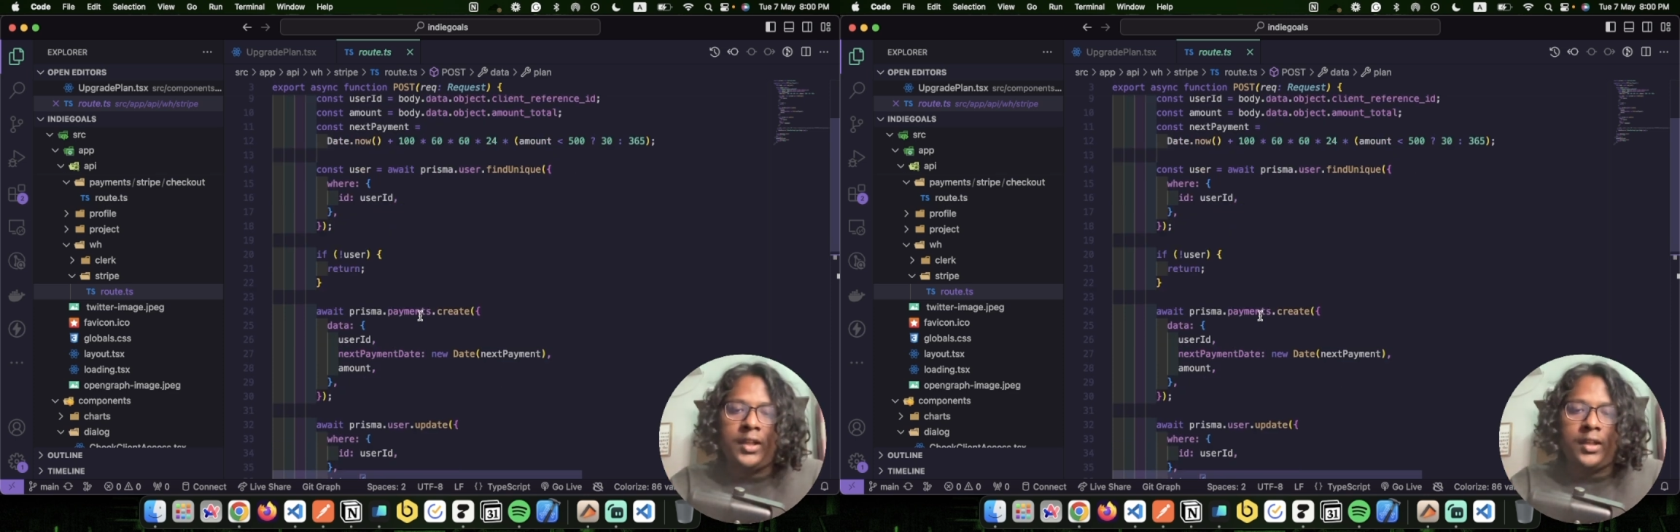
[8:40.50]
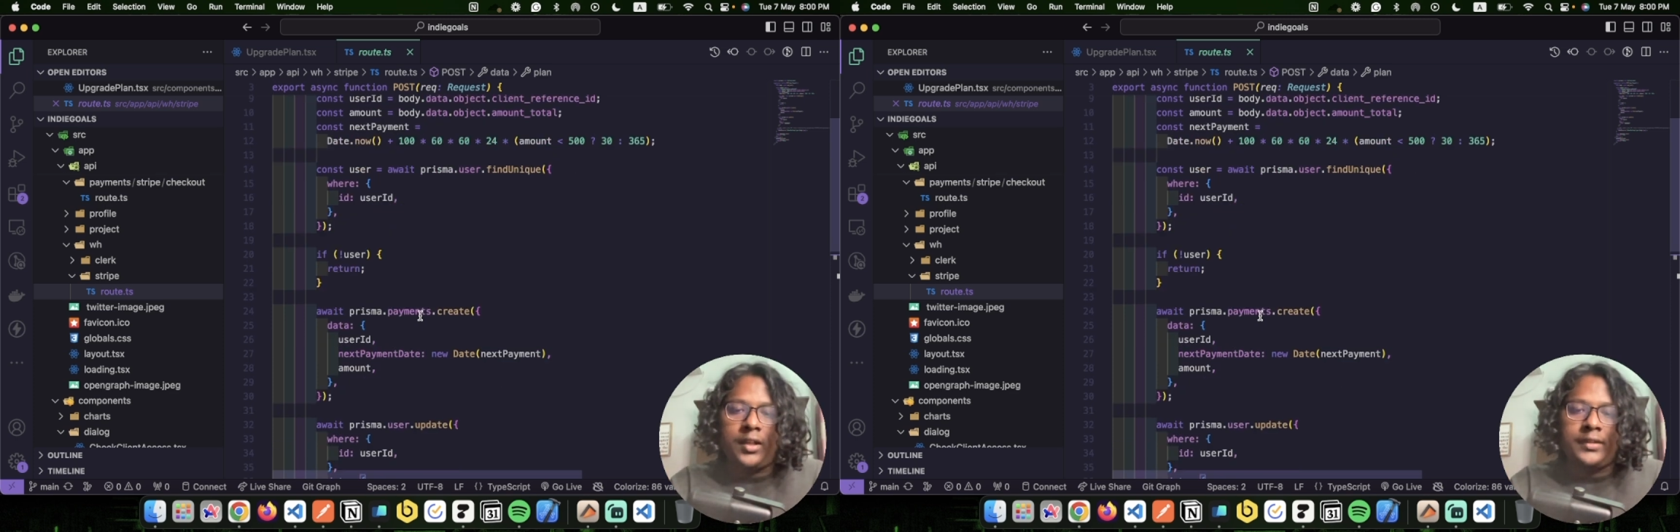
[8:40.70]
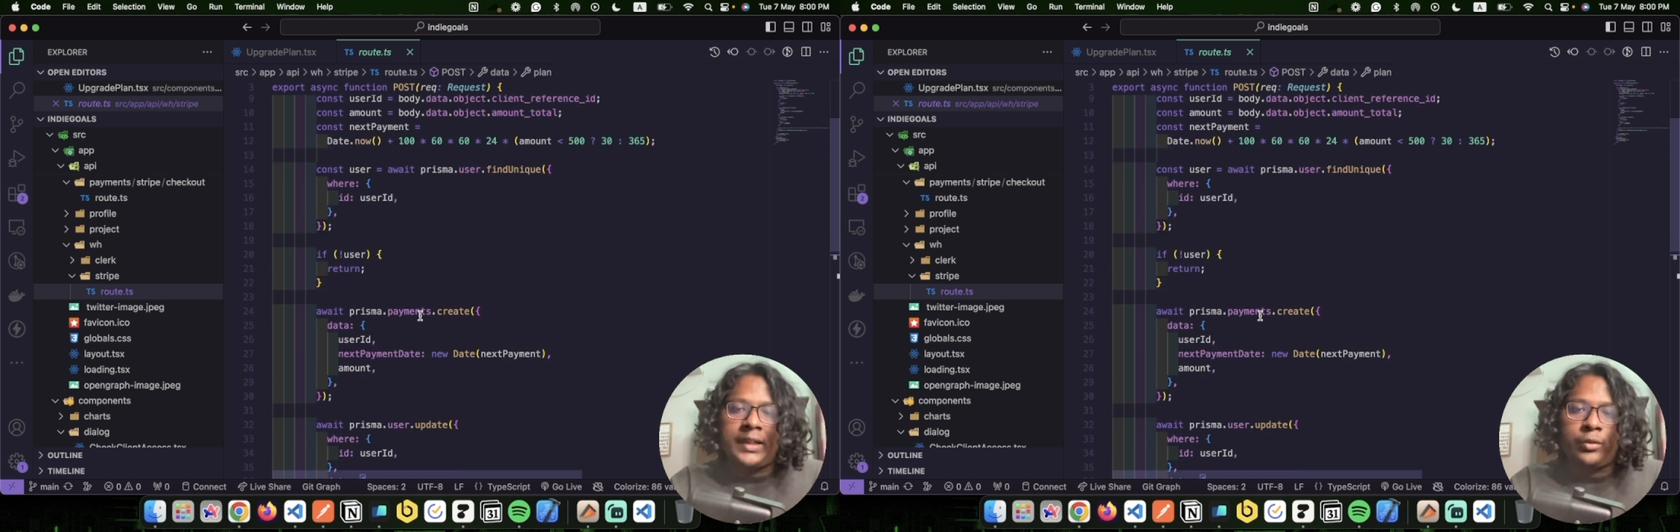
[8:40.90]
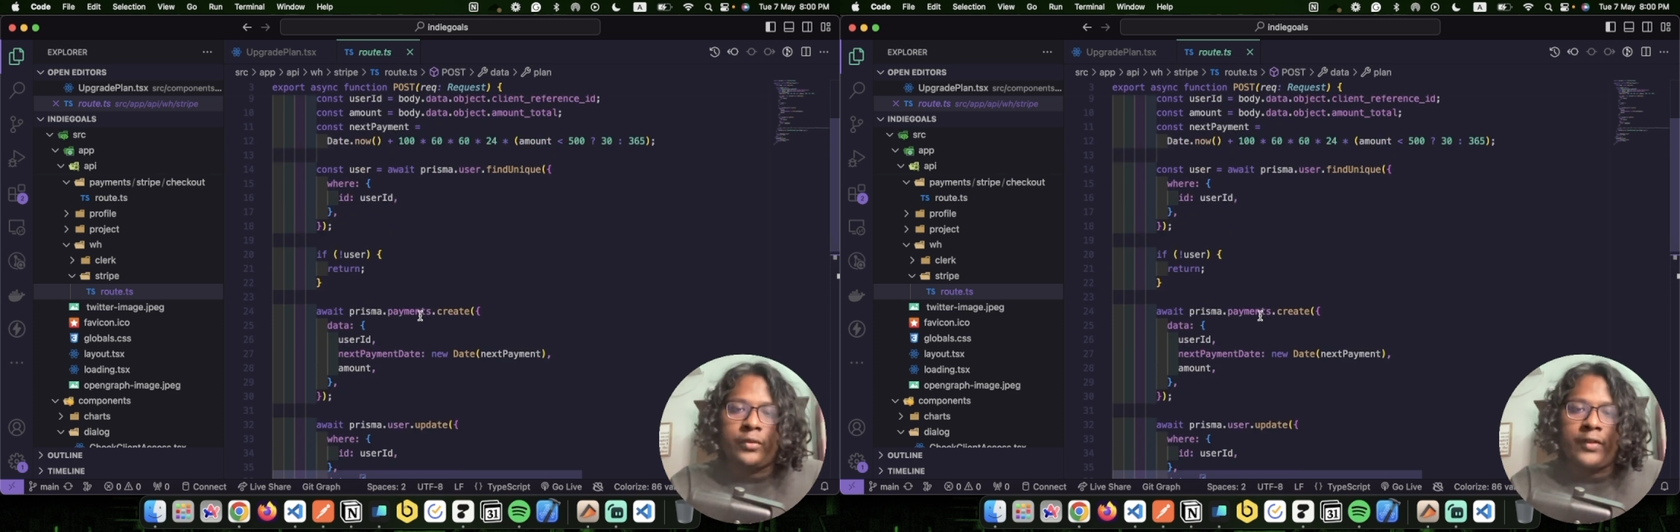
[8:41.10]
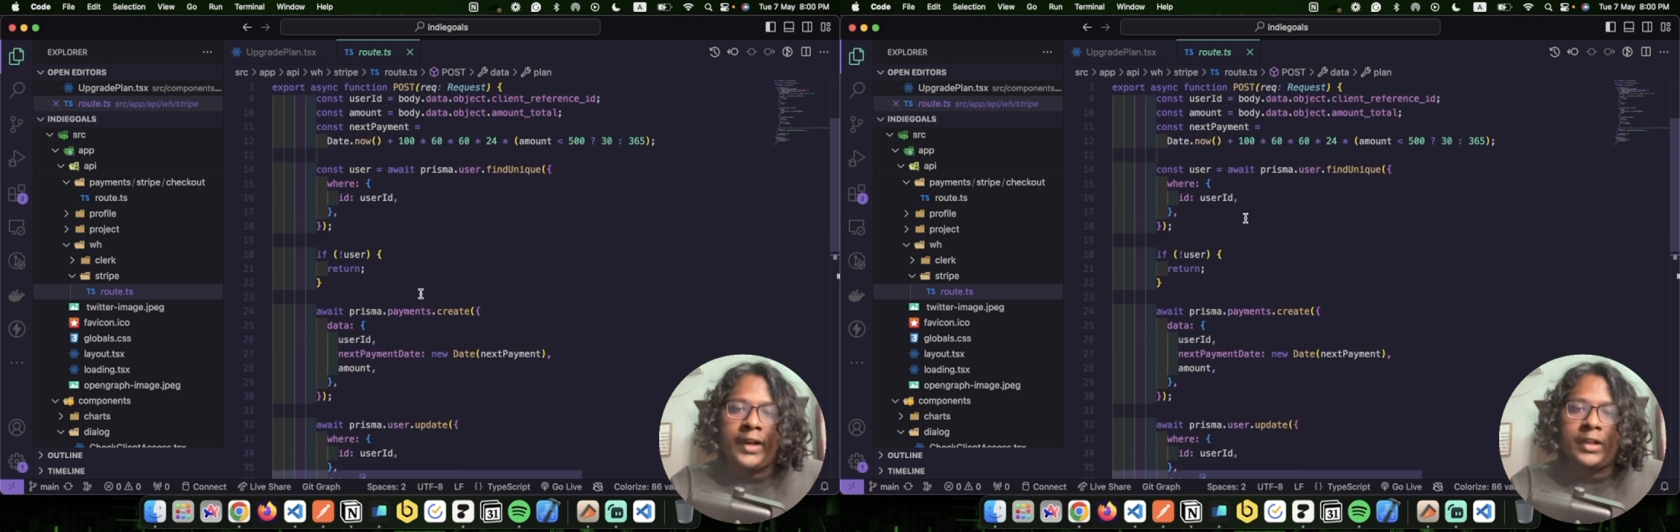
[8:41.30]
That
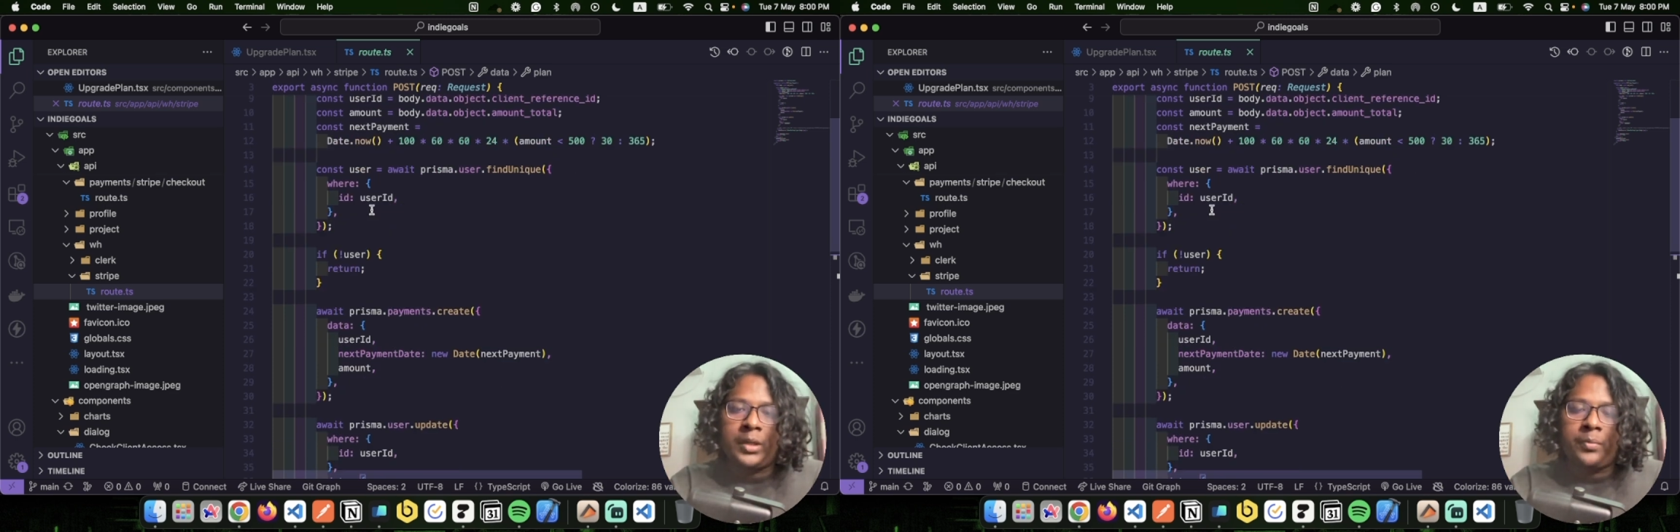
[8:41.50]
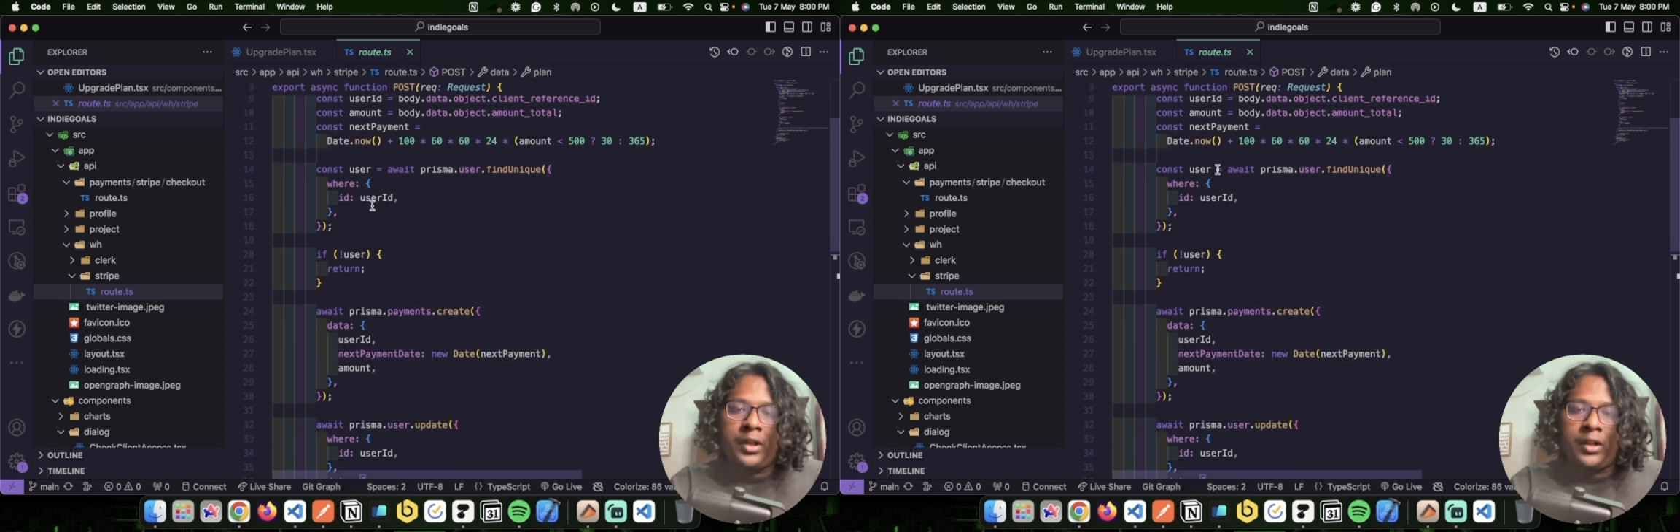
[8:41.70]
will fire up